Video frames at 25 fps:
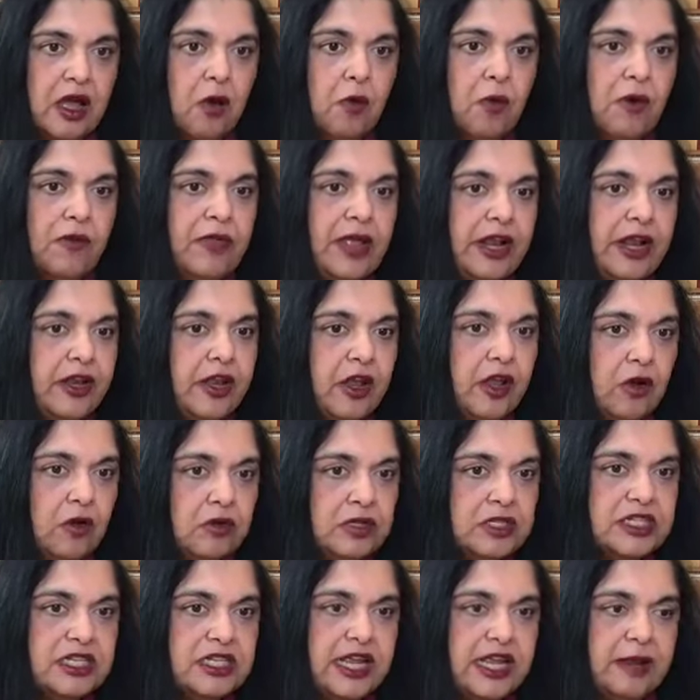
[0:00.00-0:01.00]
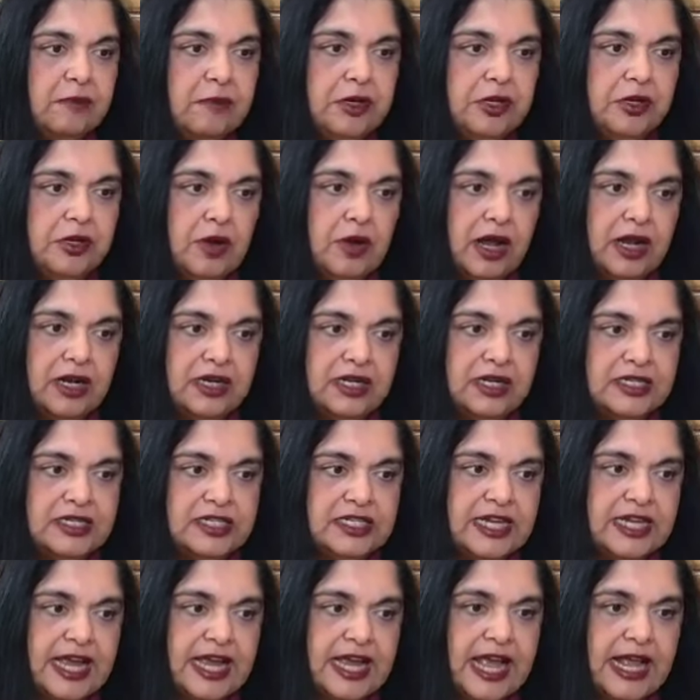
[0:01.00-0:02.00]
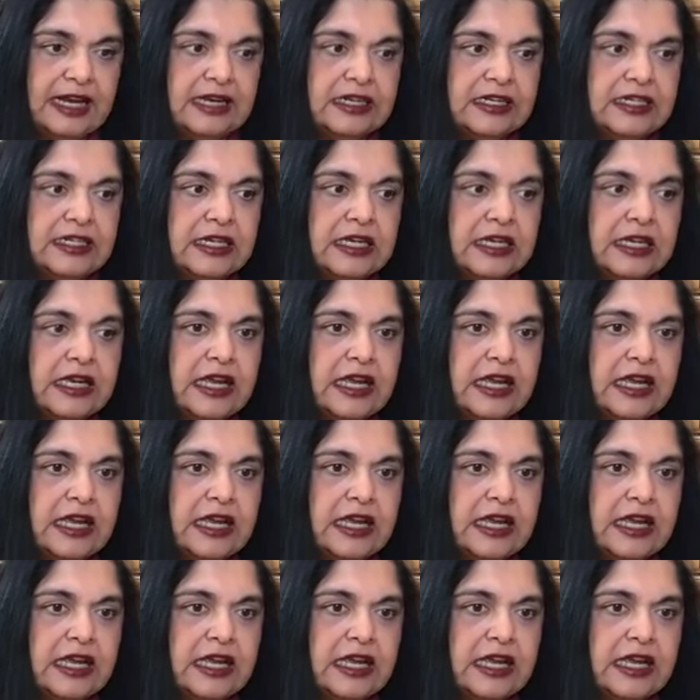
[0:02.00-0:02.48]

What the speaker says: What they don't seem to understand